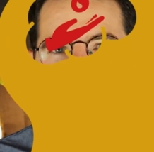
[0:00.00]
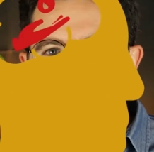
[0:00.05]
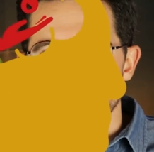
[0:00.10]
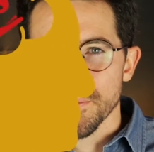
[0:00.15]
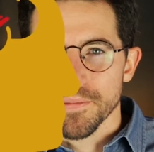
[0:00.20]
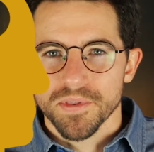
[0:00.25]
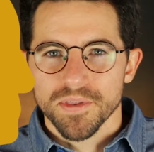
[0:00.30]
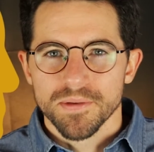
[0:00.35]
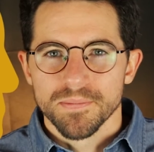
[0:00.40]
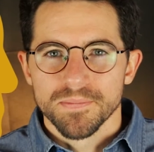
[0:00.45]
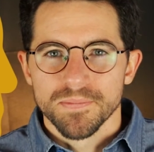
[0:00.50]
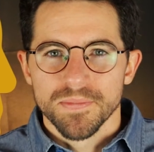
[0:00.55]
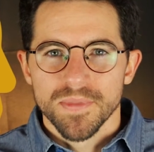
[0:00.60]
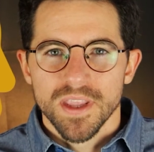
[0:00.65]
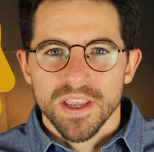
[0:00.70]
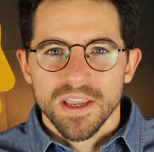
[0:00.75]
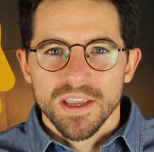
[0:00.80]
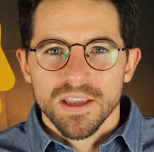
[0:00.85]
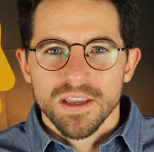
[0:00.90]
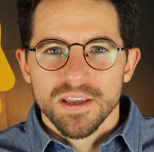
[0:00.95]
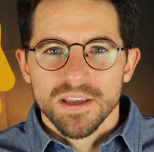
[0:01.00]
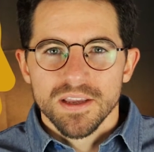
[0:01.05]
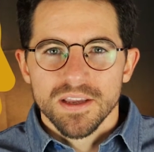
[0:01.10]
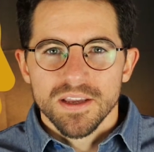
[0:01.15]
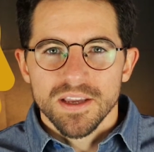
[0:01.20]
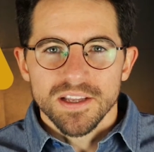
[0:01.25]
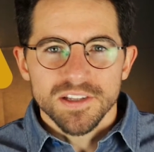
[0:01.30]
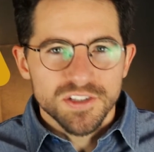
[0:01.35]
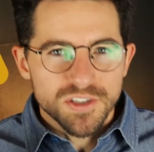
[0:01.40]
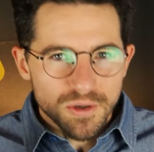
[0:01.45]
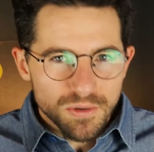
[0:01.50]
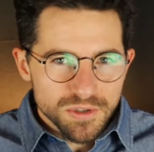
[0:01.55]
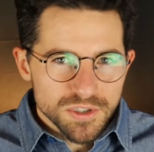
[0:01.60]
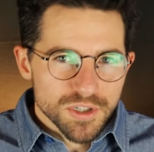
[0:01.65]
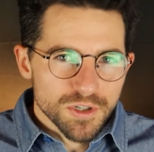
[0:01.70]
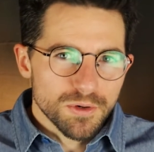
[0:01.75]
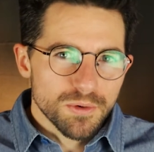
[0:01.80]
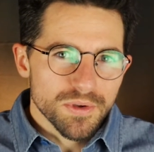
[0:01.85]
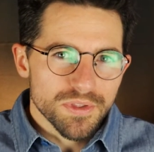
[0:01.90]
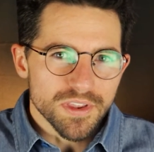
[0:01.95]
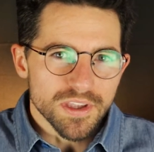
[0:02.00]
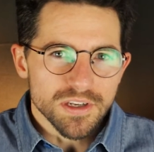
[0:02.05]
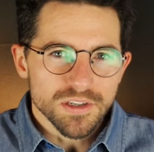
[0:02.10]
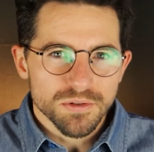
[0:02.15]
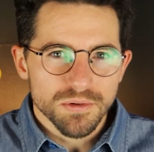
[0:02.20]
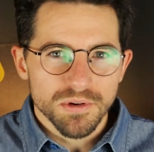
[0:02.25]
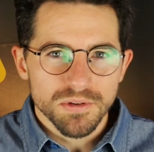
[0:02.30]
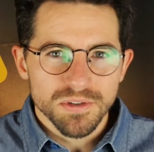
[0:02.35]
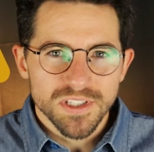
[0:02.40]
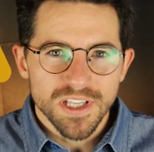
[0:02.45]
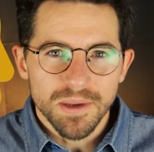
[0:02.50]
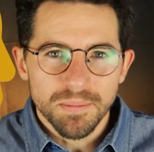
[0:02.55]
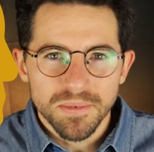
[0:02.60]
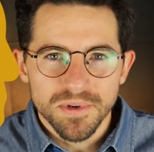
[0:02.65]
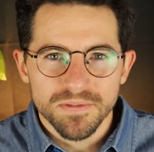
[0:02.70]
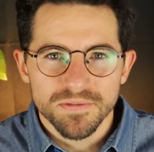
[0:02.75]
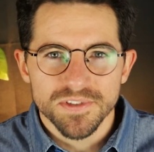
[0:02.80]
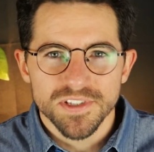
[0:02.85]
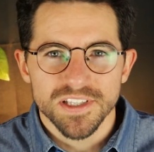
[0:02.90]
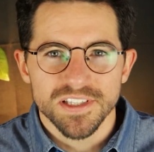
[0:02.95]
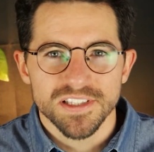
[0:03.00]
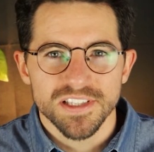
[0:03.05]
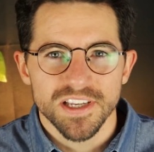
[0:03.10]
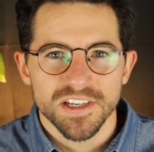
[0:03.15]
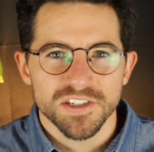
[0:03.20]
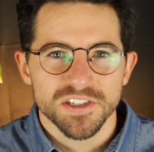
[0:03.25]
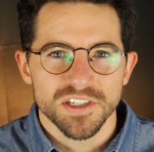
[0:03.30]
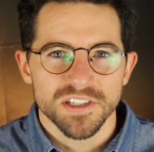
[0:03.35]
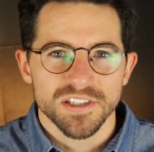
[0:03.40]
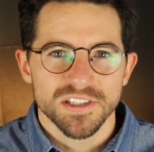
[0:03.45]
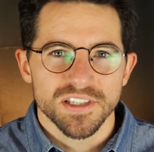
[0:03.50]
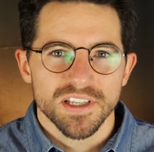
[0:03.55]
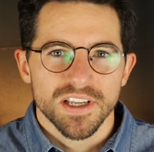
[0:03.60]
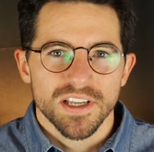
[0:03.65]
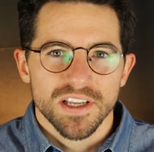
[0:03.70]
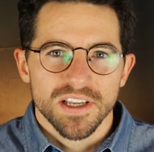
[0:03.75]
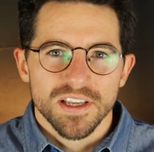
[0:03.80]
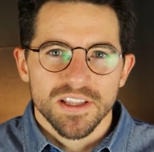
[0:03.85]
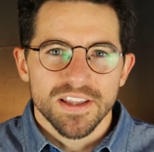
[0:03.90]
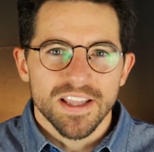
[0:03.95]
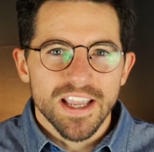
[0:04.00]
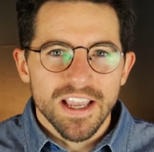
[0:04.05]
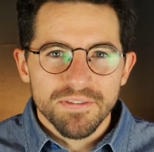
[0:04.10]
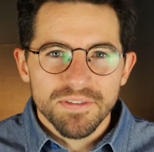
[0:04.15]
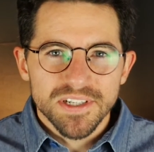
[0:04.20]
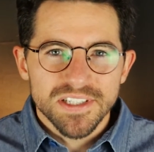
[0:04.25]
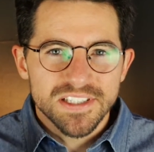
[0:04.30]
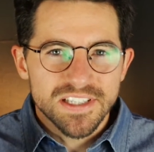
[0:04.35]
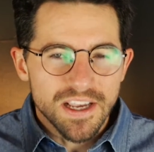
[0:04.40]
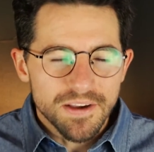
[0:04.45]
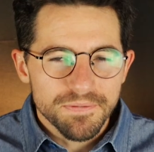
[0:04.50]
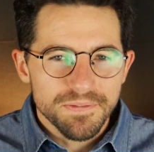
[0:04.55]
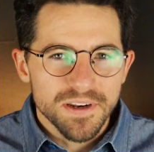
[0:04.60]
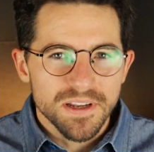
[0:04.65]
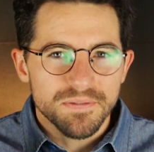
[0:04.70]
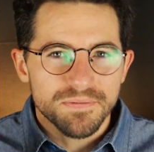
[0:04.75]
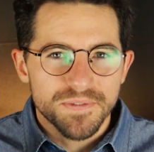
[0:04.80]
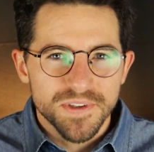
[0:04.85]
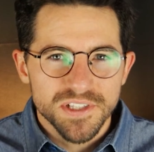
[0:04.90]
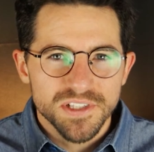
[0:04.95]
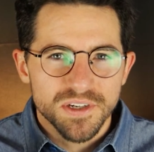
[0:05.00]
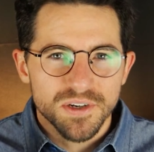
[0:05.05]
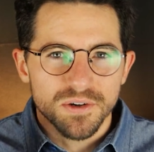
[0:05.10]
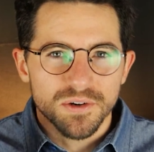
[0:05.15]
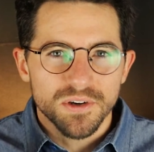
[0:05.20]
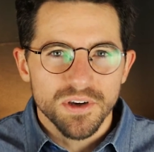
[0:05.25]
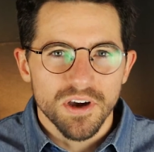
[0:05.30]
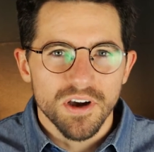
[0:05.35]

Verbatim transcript: warmth. And so too with interoceptive sensations. They have a definite physical